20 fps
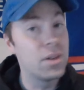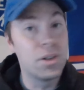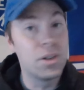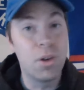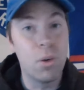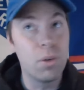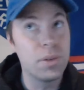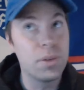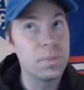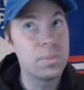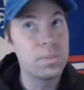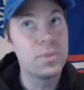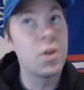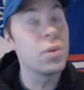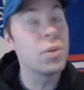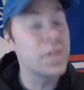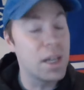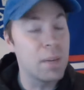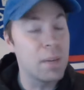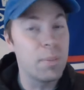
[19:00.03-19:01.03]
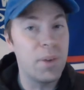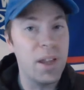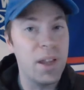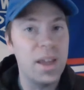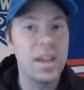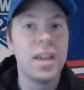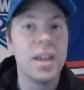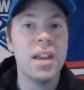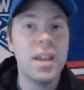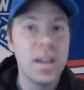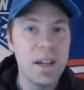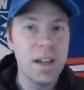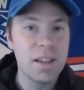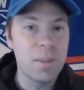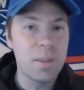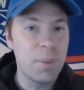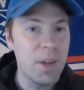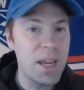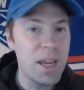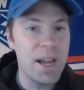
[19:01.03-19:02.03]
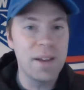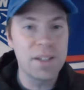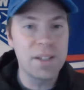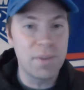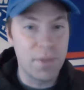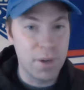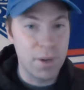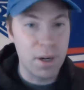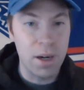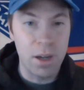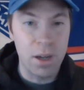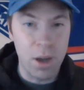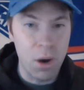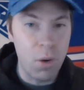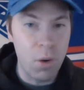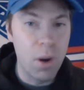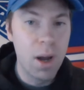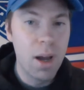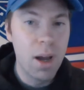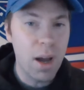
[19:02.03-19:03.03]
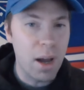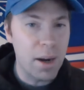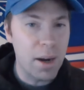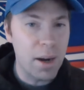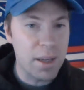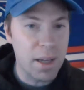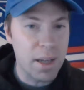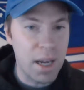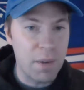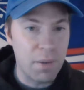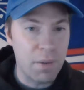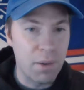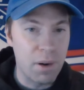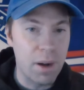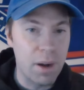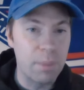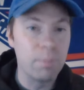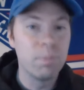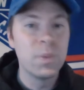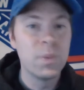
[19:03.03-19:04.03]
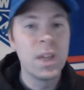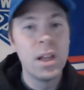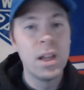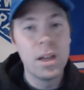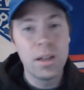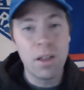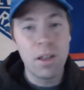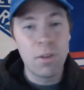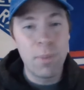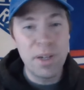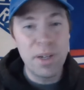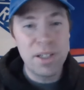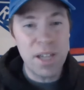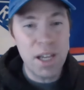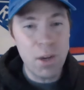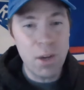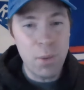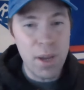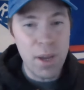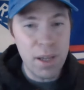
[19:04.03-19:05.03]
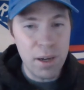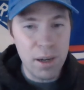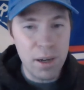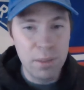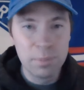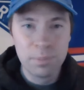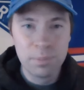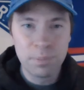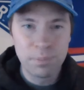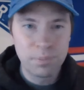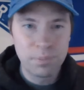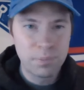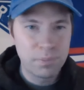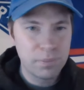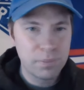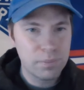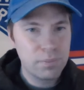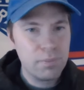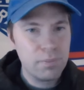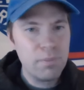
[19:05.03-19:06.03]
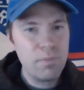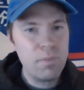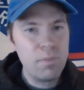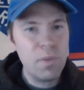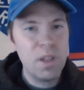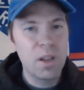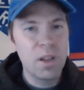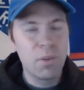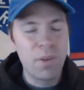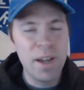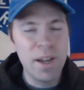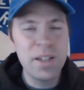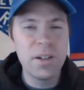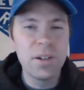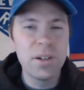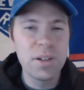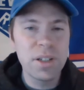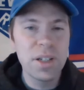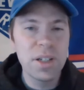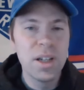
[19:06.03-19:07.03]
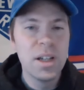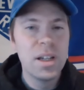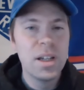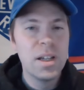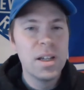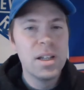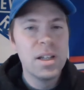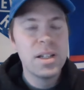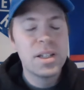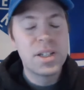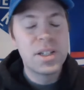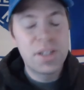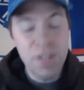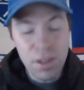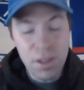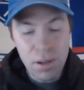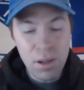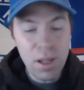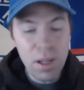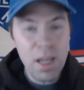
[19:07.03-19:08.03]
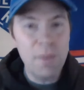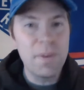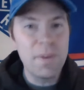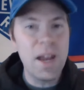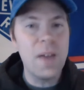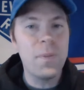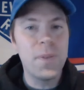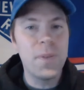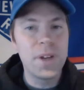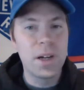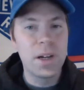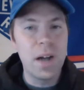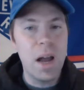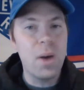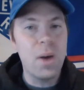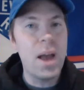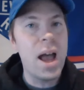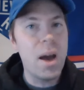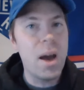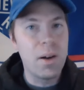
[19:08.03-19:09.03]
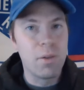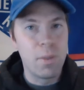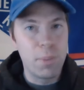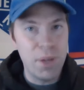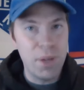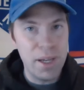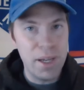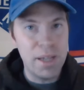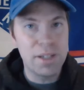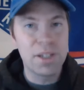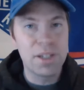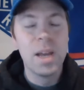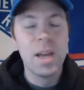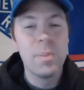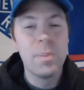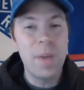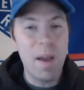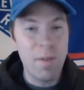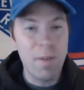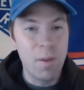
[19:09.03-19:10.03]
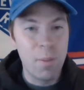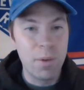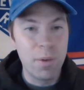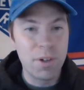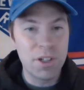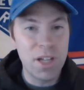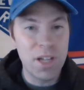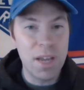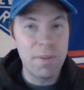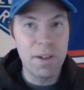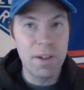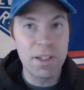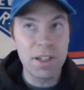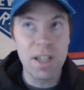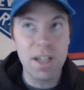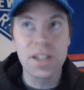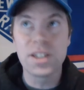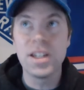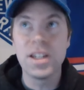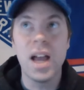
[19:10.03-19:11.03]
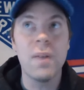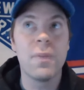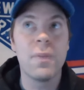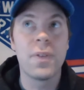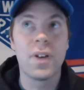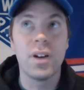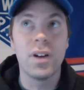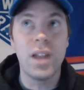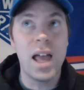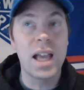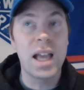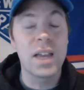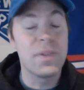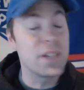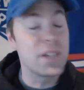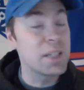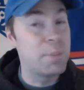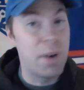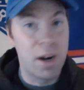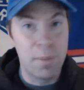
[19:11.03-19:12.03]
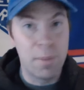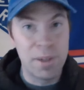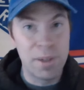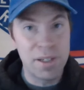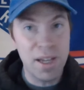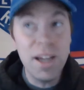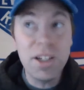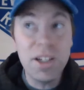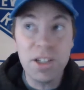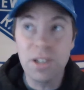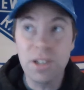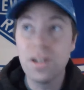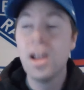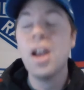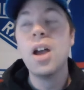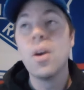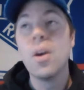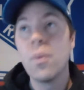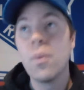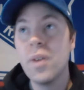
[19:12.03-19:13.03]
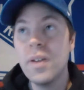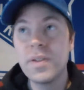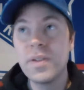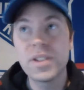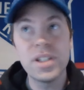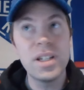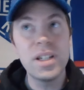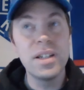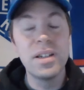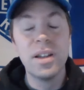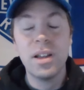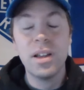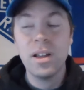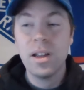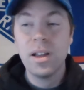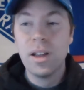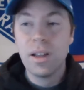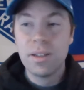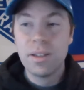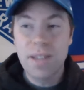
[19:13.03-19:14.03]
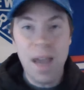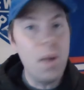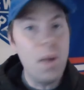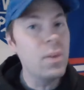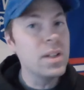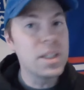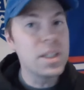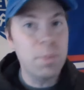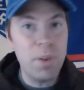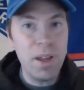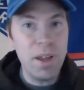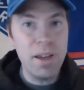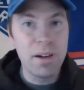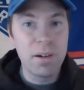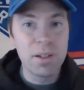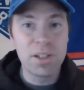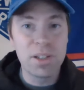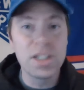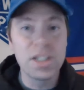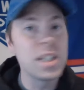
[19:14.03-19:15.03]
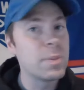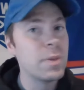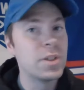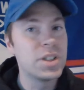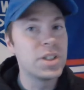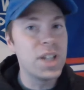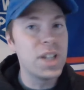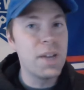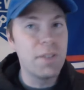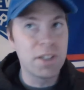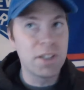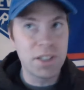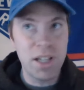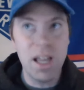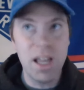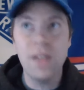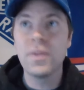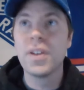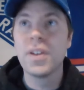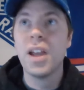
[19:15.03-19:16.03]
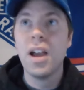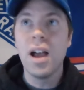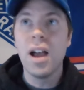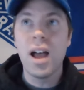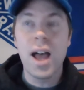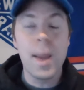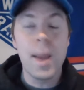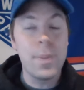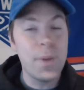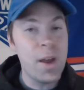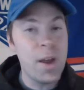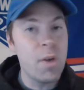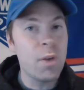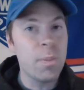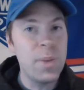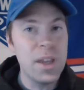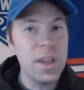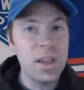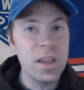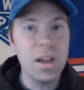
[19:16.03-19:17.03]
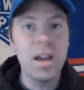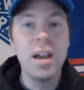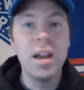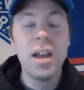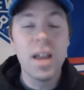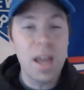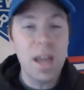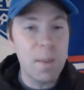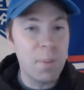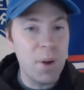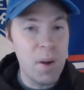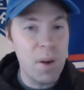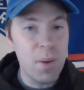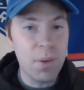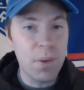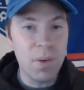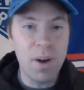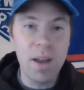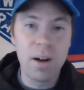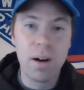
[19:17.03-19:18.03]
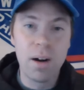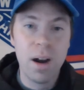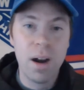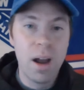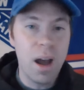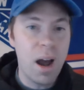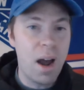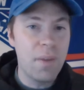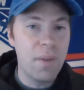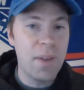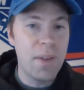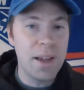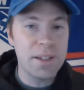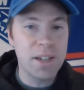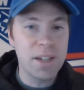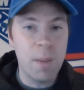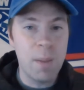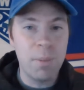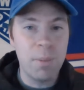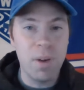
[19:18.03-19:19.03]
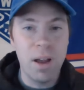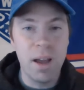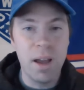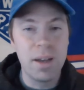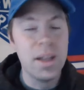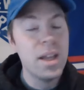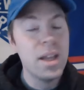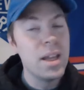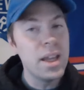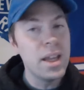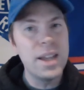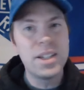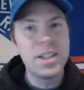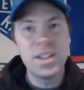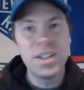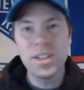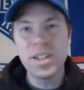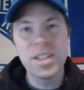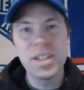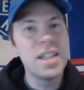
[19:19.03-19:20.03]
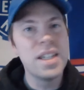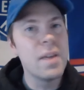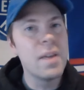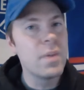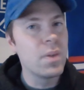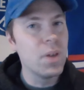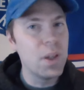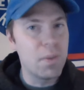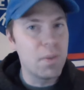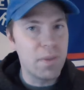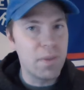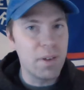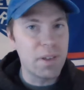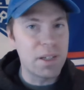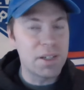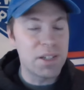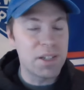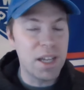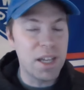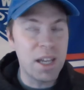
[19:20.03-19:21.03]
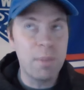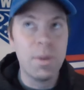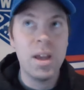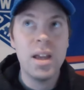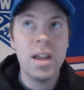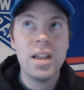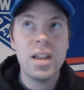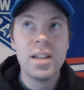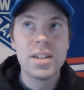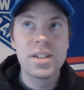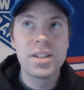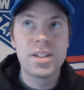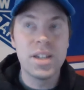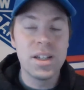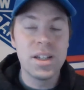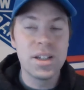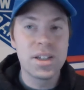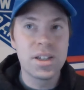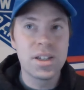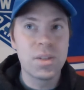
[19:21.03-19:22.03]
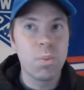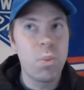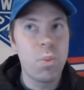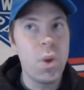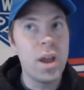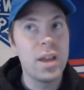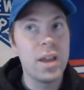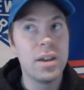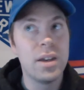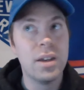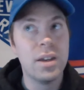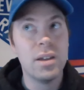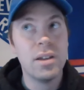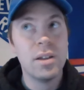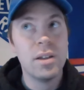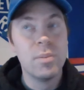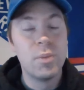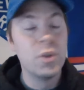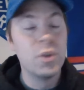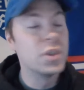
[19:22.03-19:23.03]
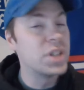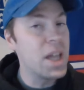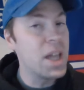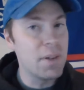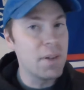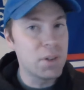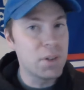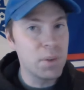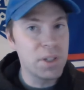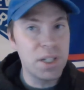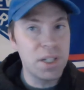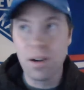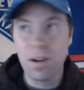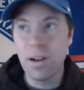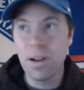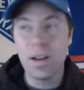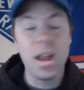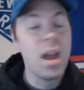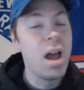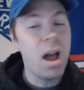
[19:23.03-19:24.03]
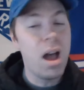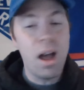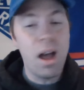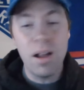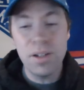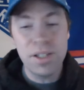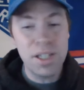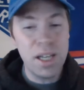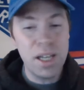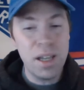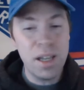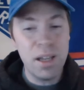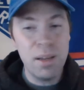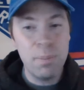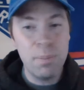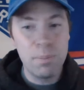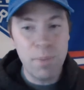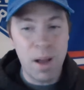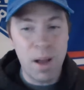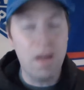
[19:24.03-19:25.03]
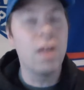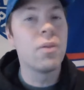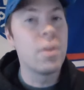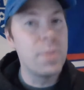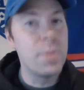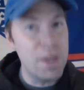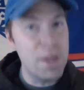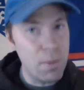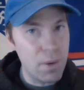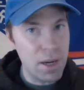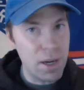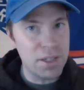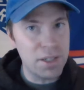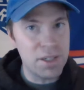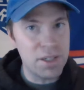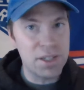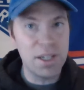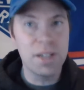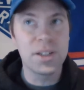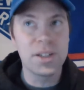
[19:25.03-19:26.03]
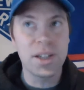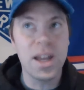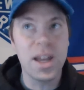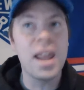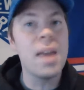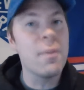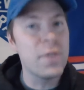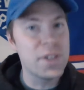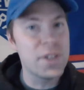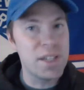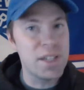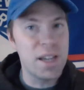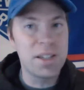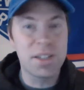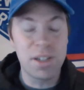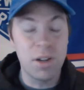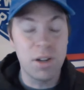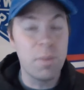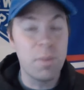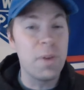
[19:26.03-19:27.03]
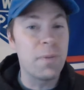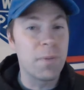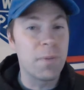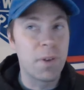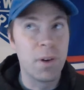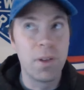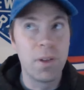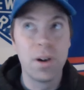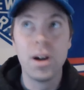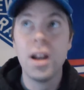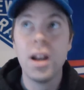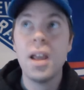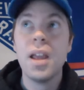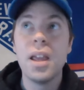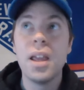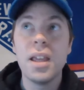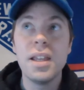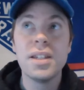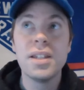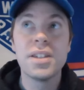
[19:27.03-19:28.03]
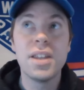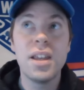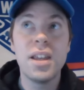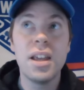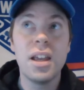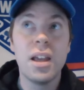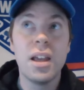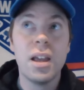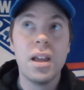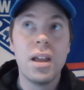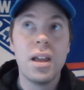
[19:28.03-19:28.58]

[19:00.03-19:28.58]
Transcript: good goaltending play in the playoffs if you're going to go on any kind of a run. Another big takeaway here, the Rangers still have not figured out how to replace Pavel Buchnevich. It's not for a lack of experimentation. We've seen countless players since Buchnevich left play with Mika and play with Kreider on that top line. It just has never really felt the same since when Buchnevich was here. And I'll repeat what I just said to kind of emphasize this a little bit further, is that,